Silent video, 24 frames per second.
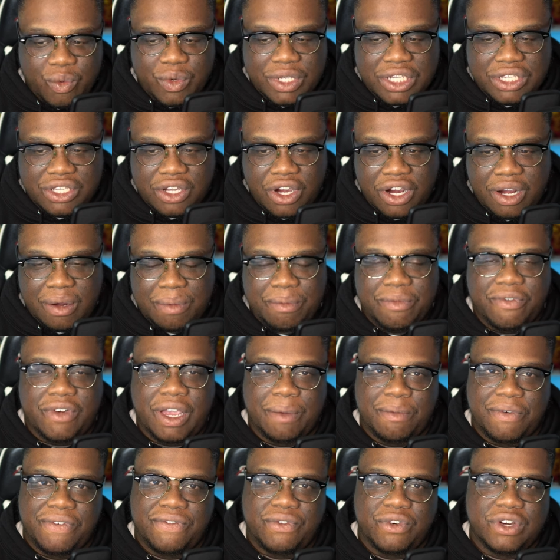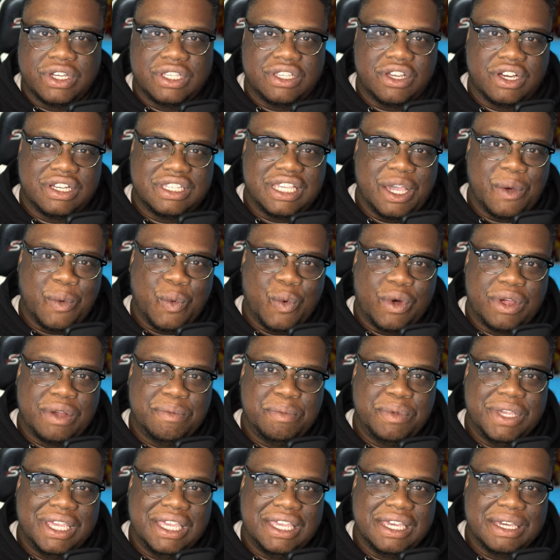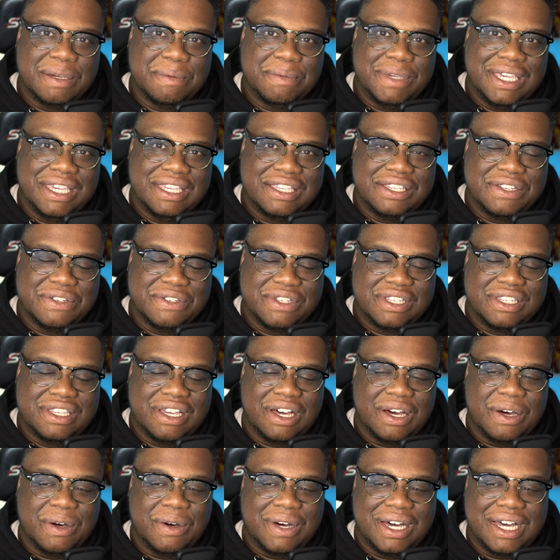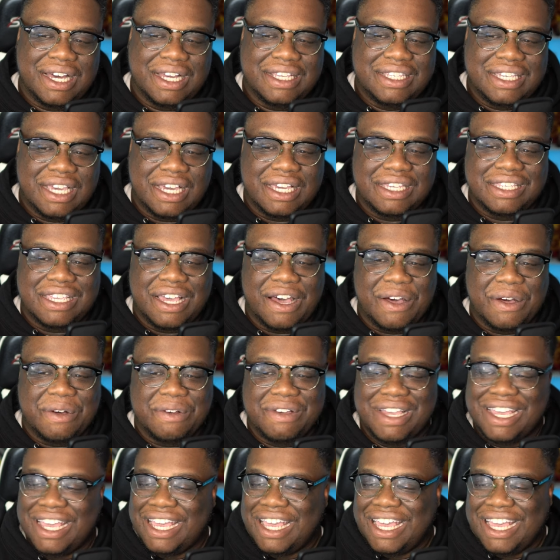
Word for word: We start right before it starts at one p m Eastern, so uh, check us out.